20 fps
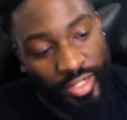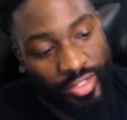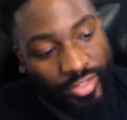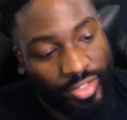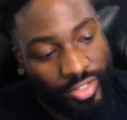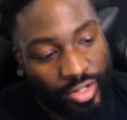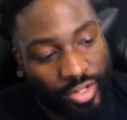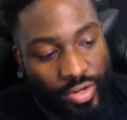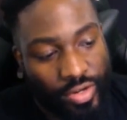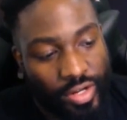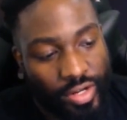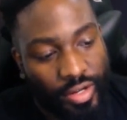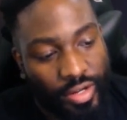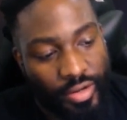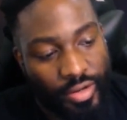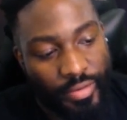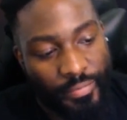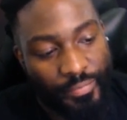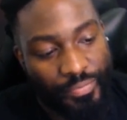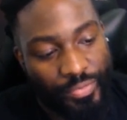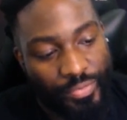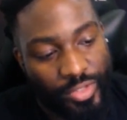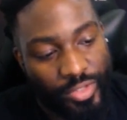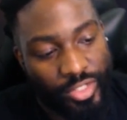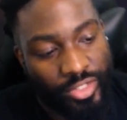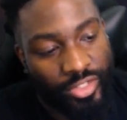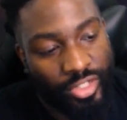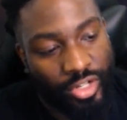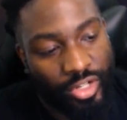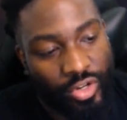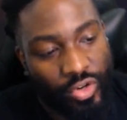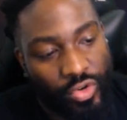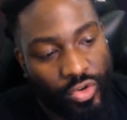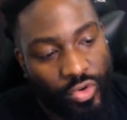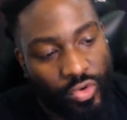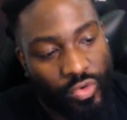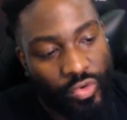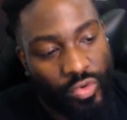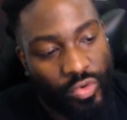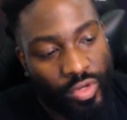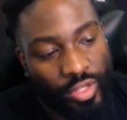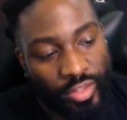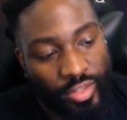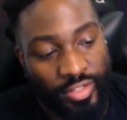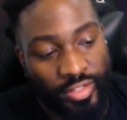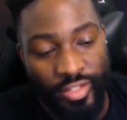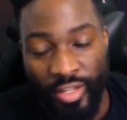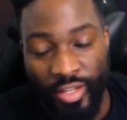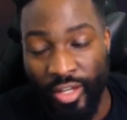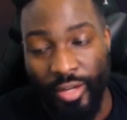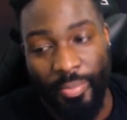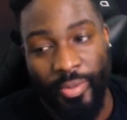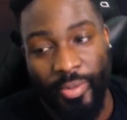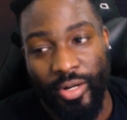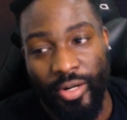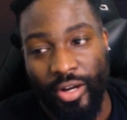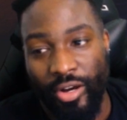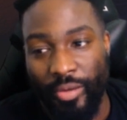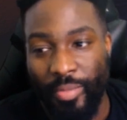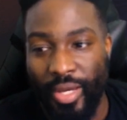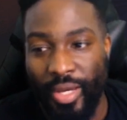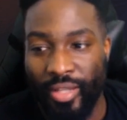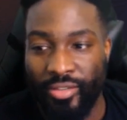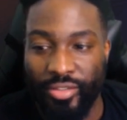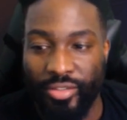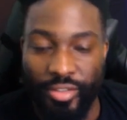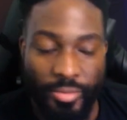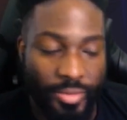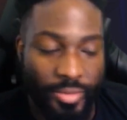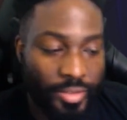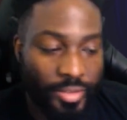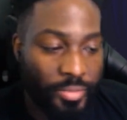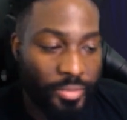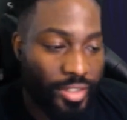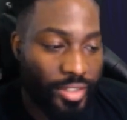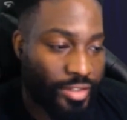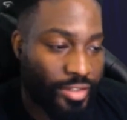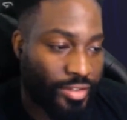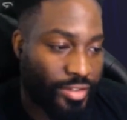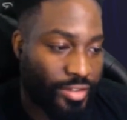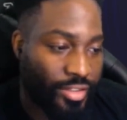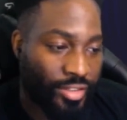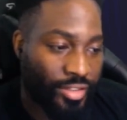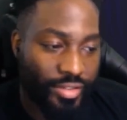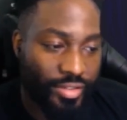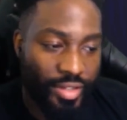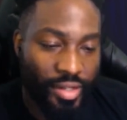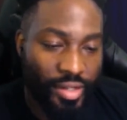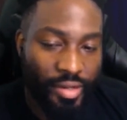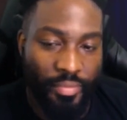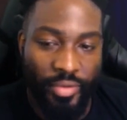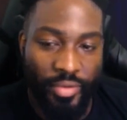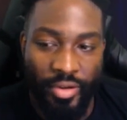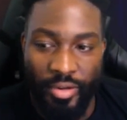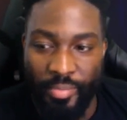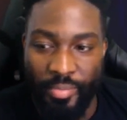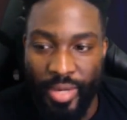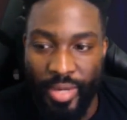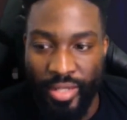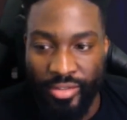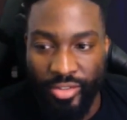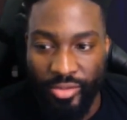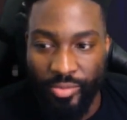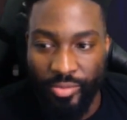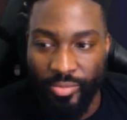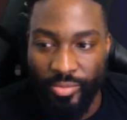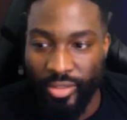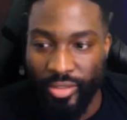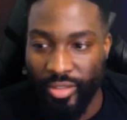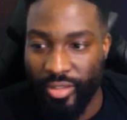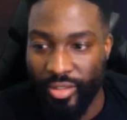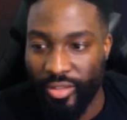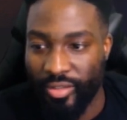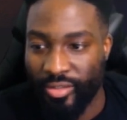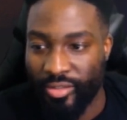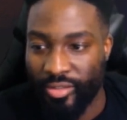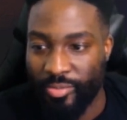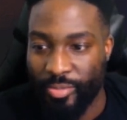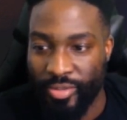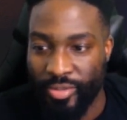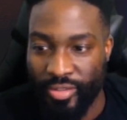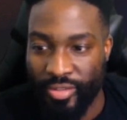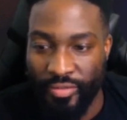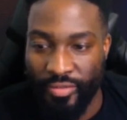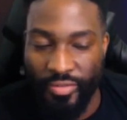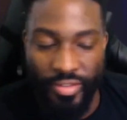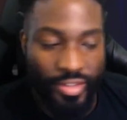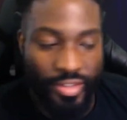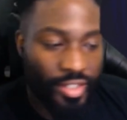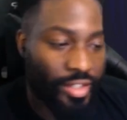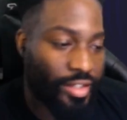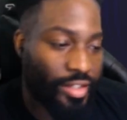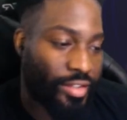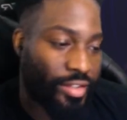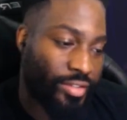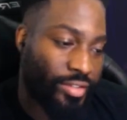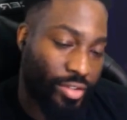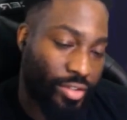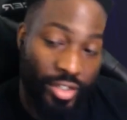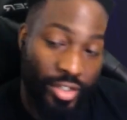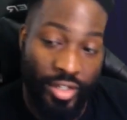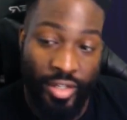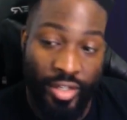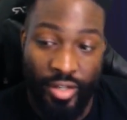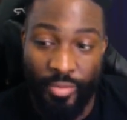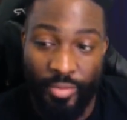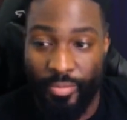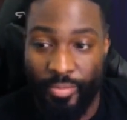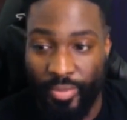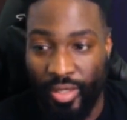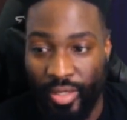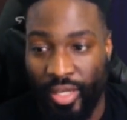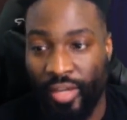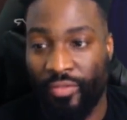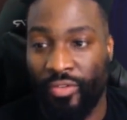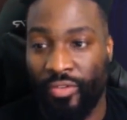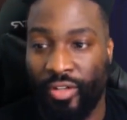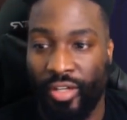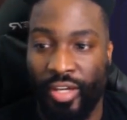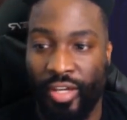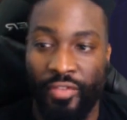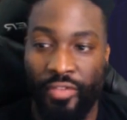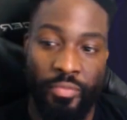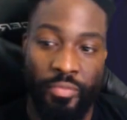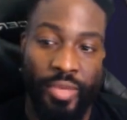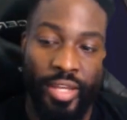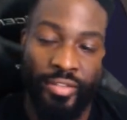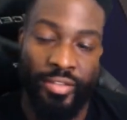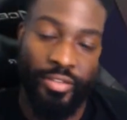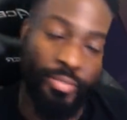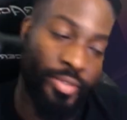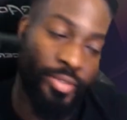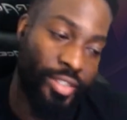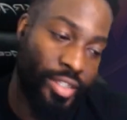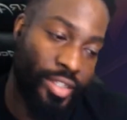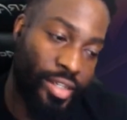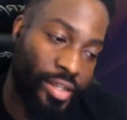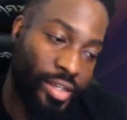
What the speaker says: Yeah. So and this will help in all matchups. I mean, this is not a matchup specific thing, so it'll help every matchup in the